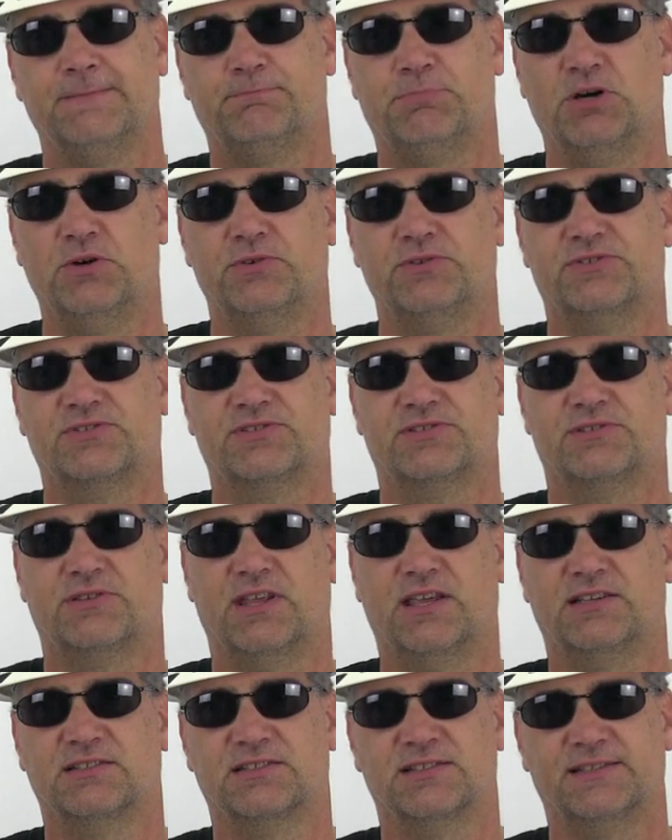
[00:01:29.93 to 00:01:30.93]
boats,
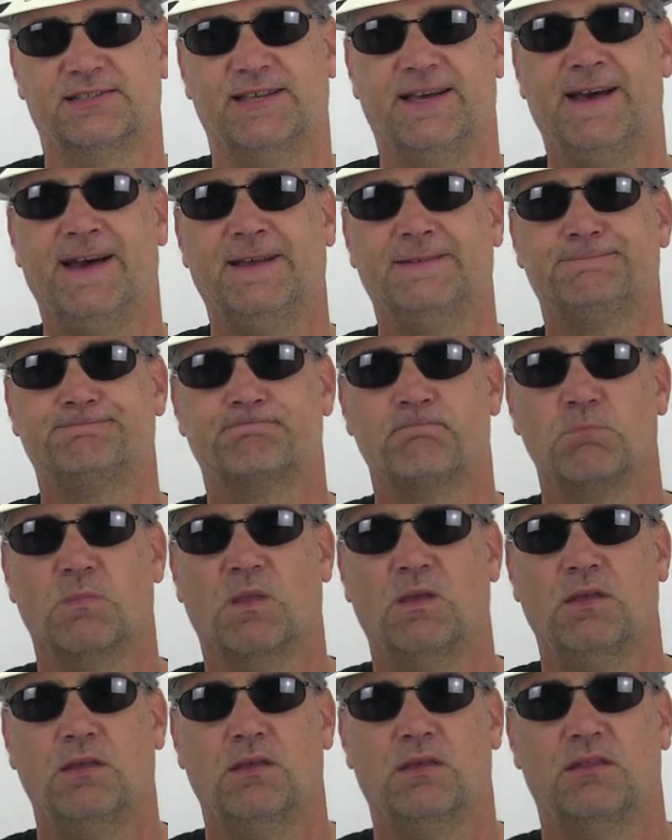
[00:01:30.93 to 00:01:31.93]
things like that,
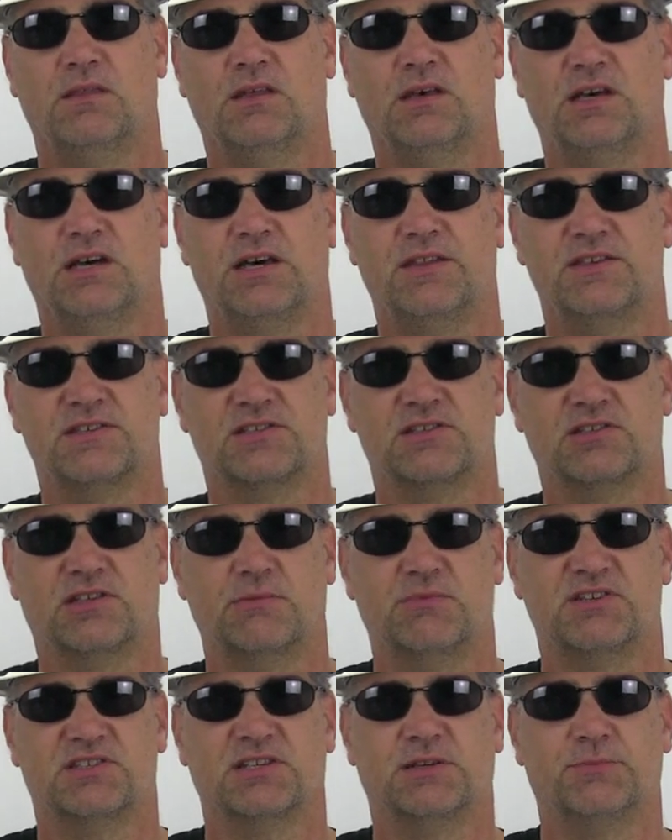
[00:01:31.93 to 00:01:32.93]
this is
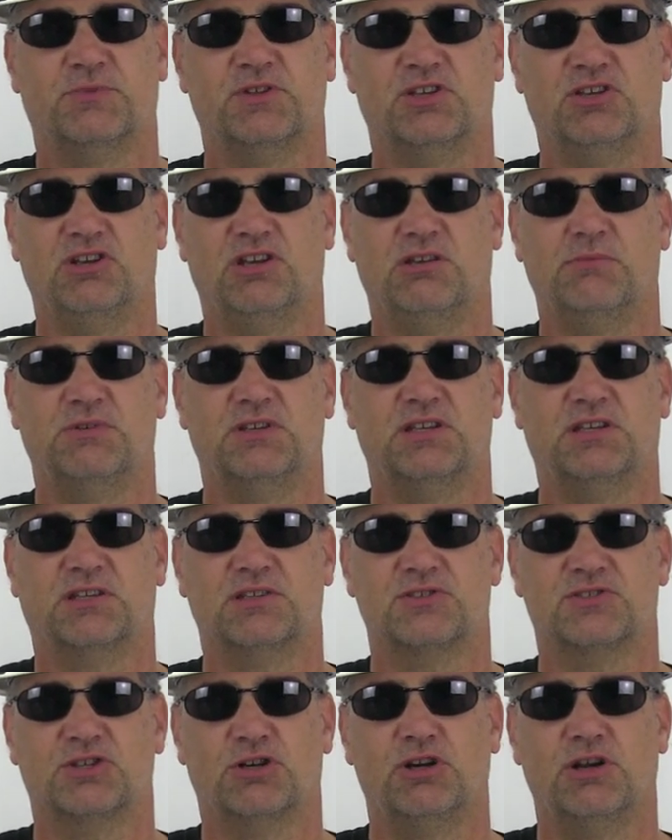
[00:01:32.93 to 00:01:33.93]
going to be something you need to be
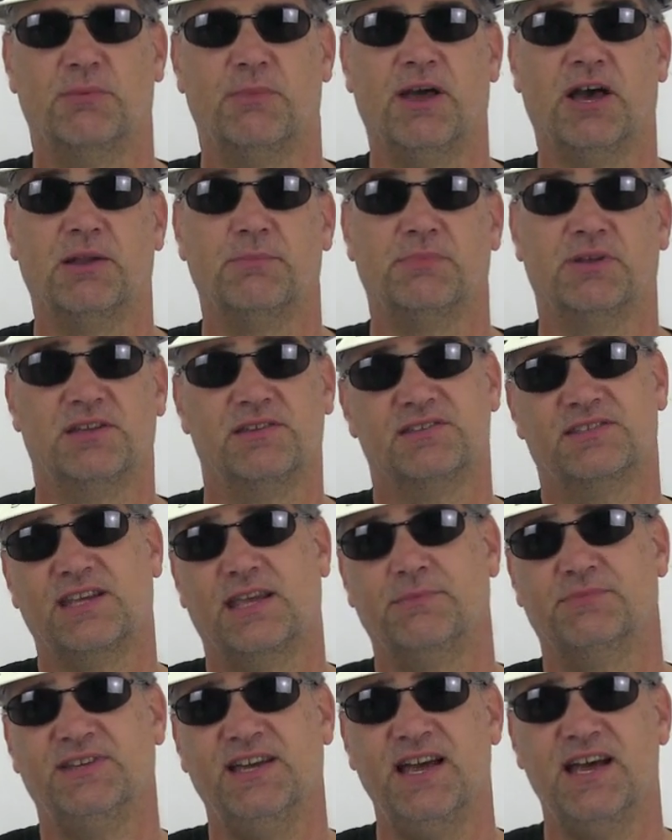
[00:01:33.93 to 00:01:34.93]
concerned about. But at the
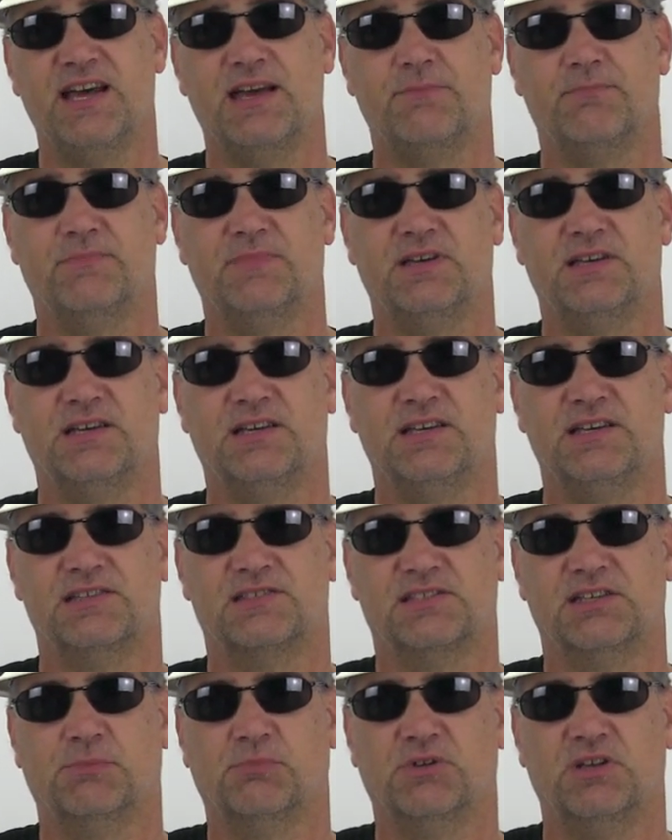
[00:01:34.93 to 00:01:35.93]
same time,
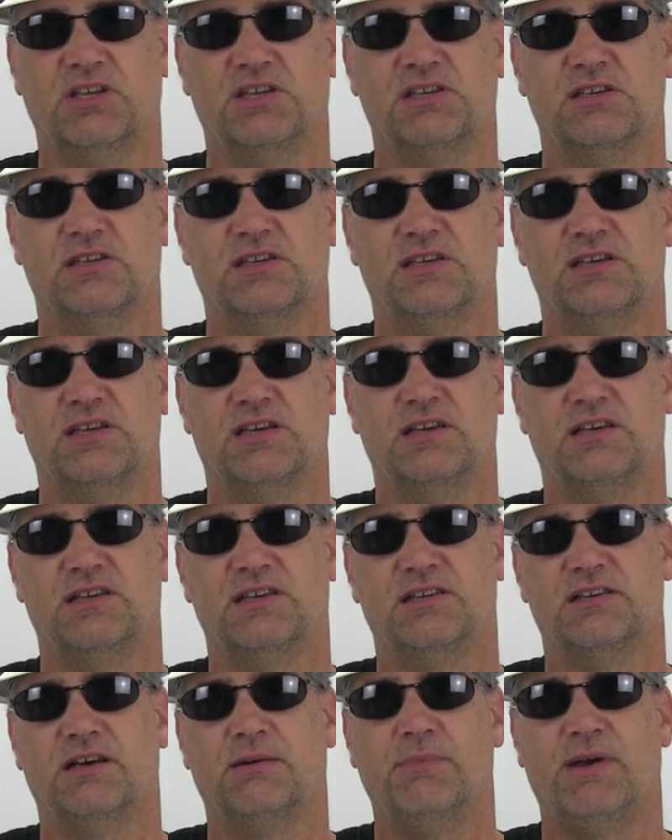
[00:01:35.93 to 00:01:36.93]
it's simply
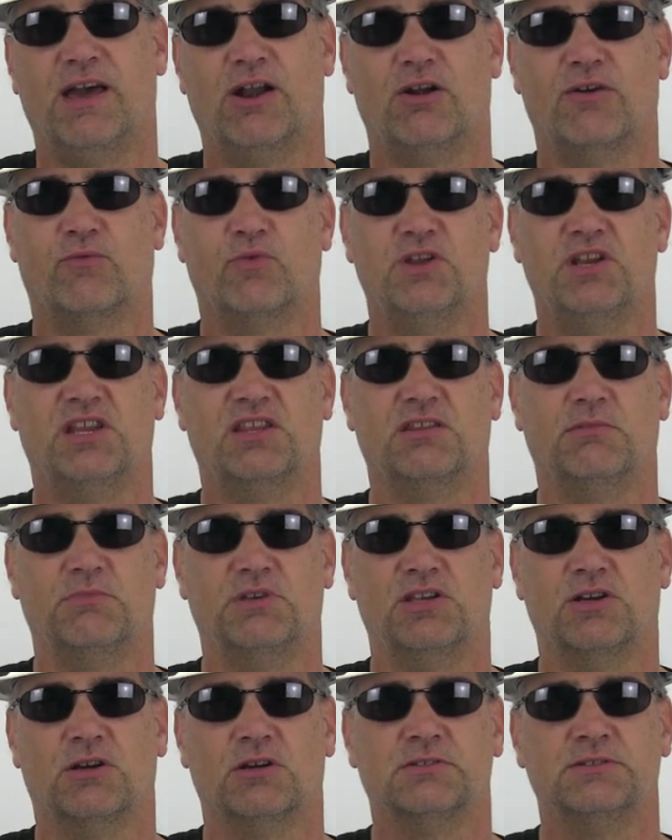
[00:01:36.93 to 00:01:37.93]
a matter of reading the
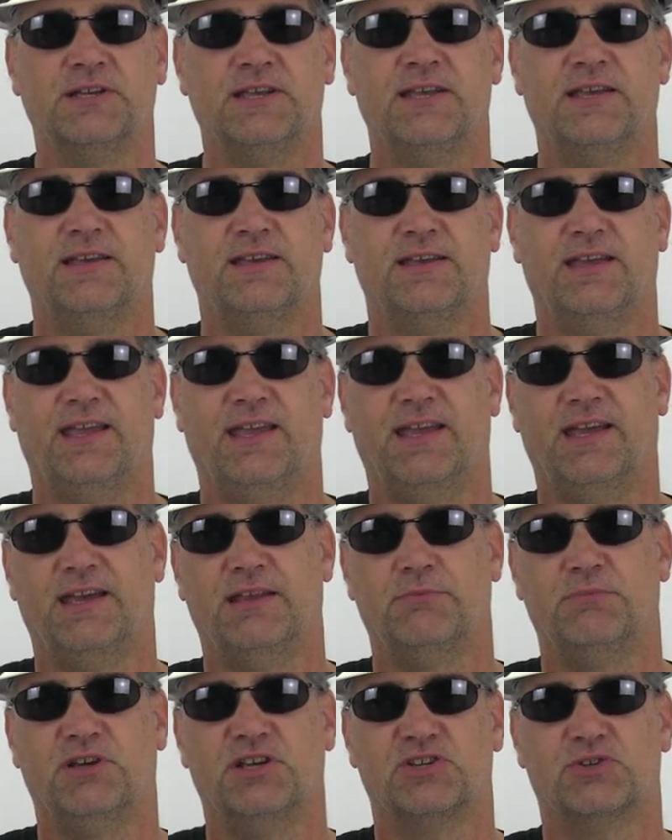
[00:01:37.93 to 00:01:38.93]
meter
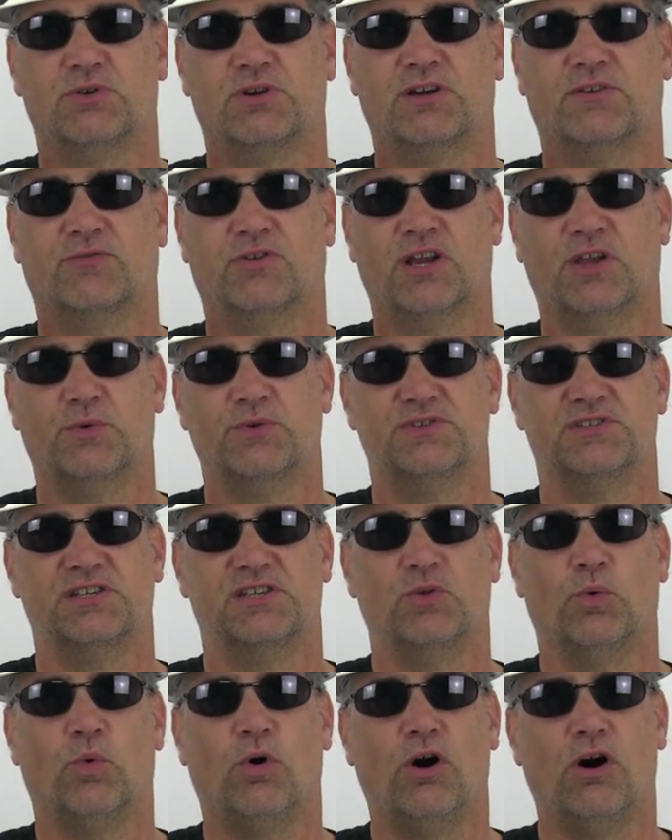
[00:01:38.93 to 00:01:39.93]
and measuring frequency.
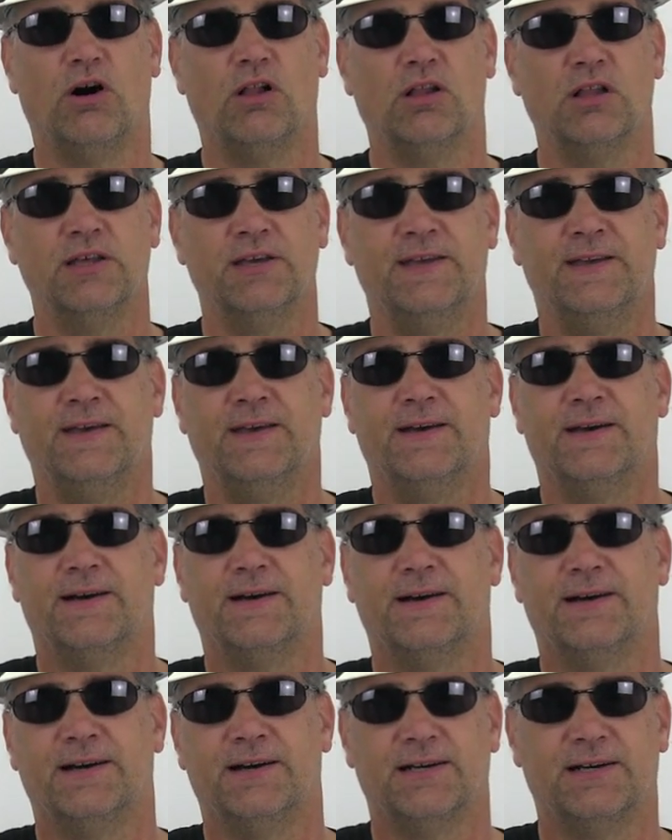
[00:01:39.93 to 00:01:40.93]
The wall,
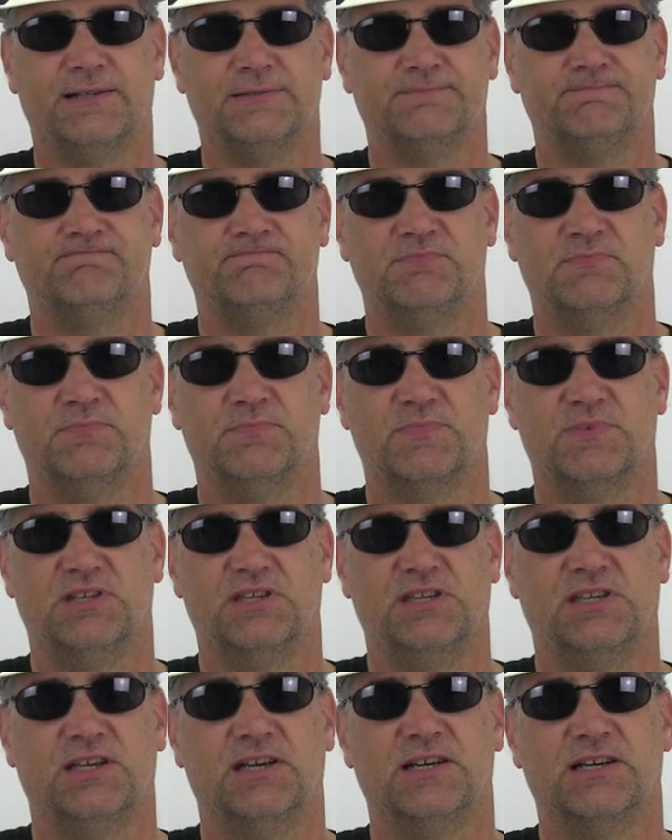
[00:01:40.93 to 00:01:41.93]

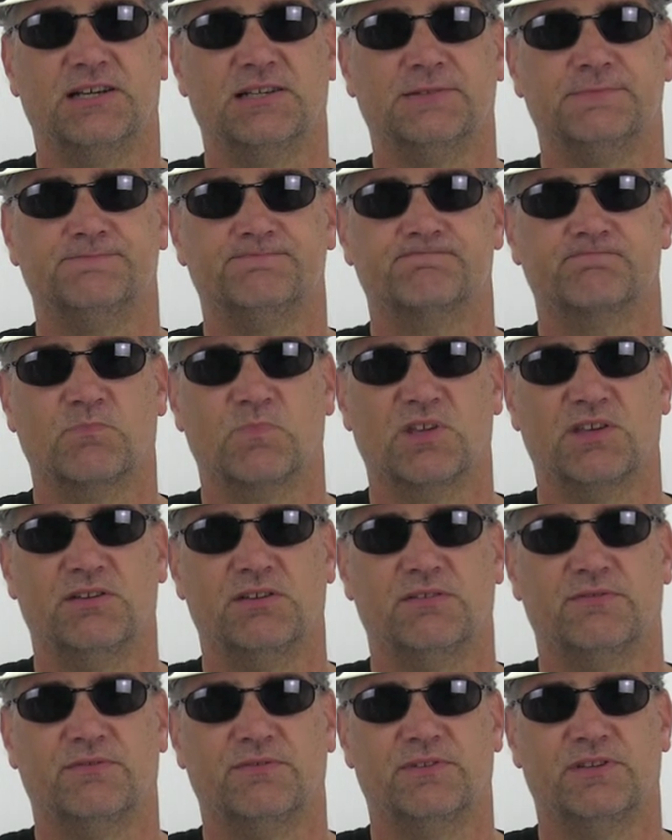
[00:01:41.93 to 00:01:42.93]
the
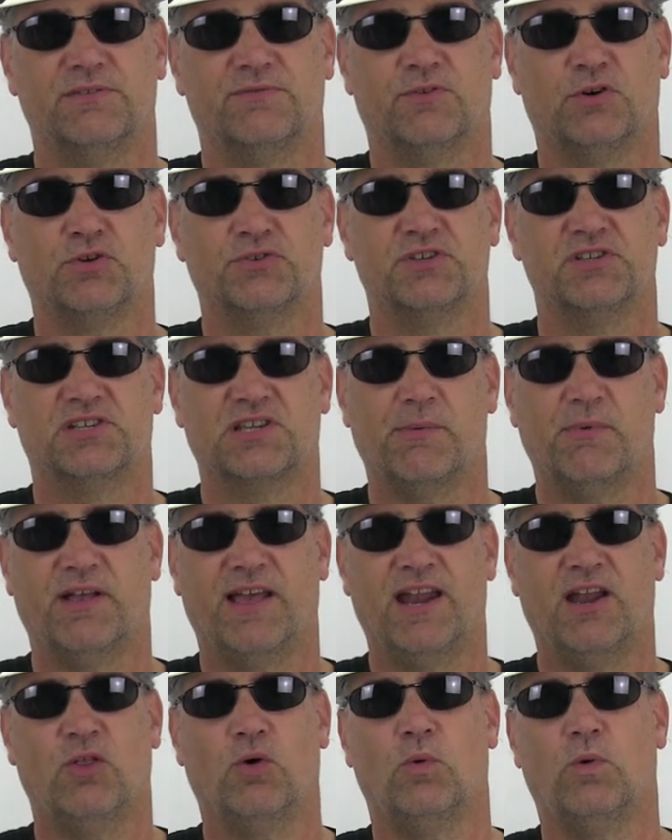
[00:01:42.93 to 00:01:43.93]
voltage coming
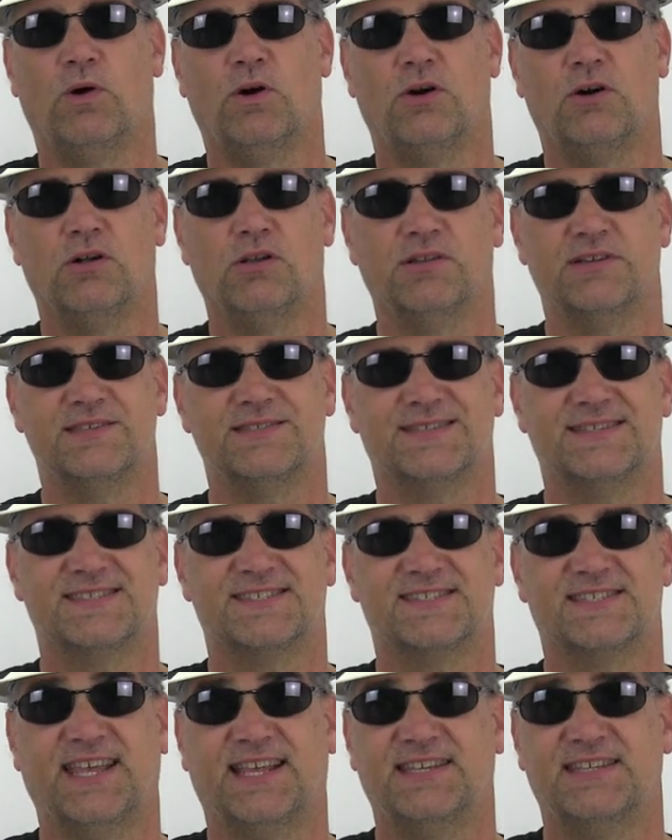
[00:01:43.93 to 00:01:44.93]
out of the wall is at
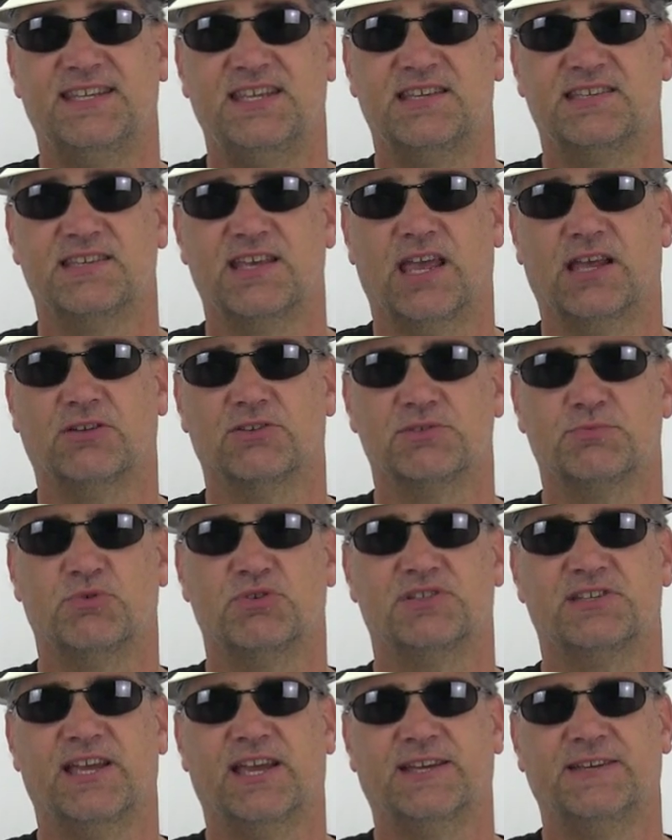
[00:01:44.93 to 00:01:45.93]
60 cycles
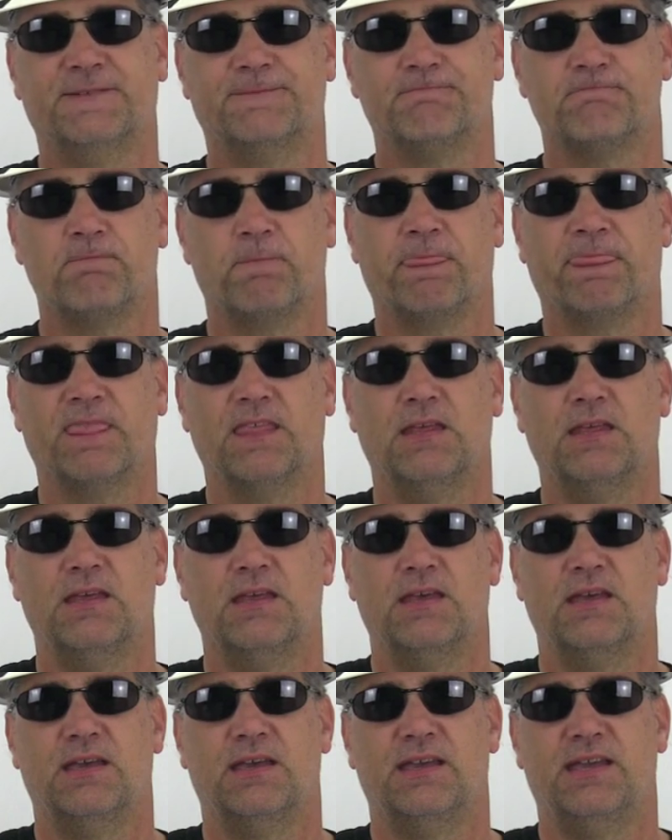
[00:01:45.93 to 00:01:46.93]
per second,
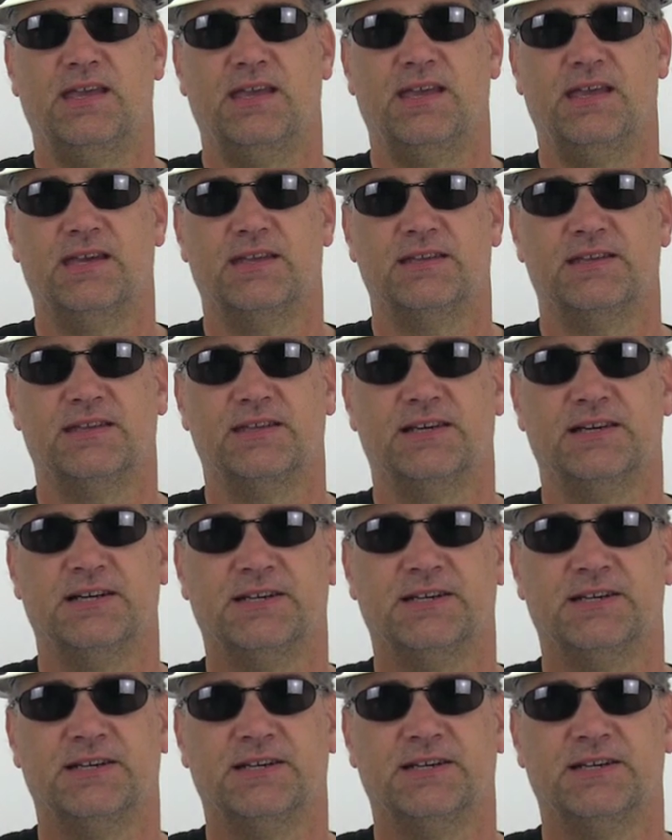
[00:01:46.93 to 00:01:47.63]
and